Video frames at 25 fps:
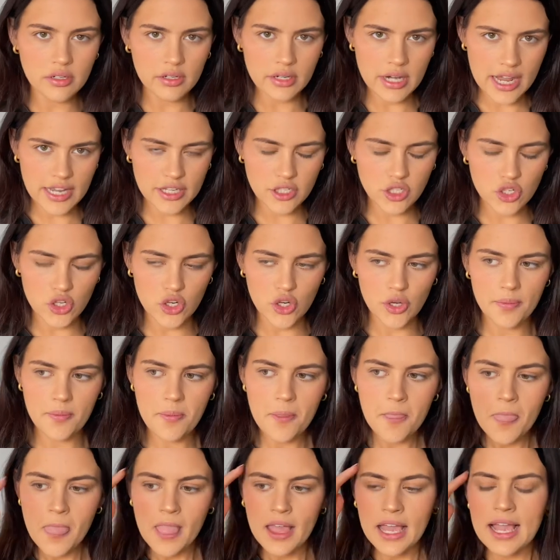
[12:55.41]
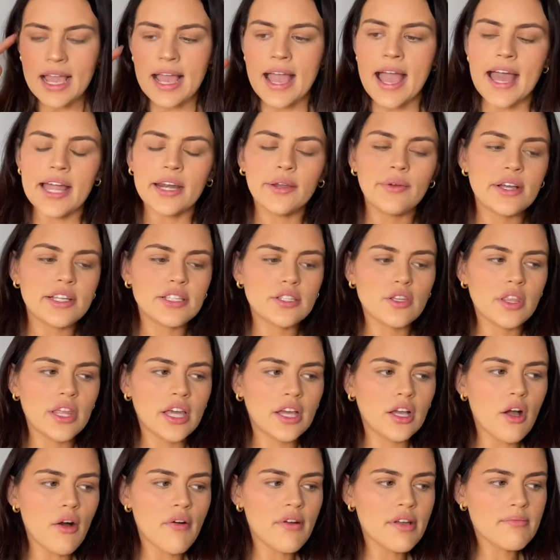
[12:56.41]
next to. Anyway, so they're
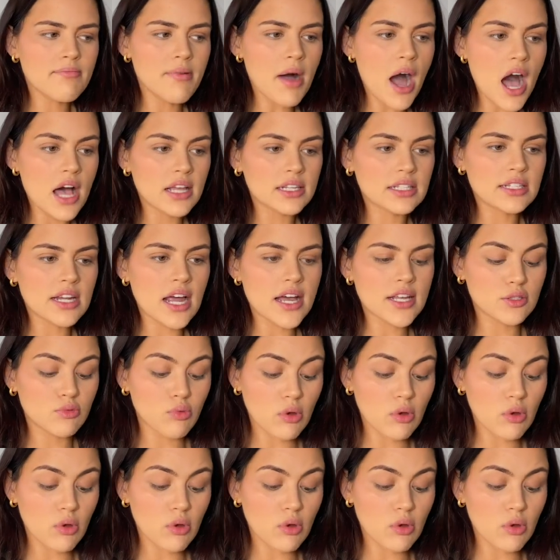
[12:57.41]
going past us.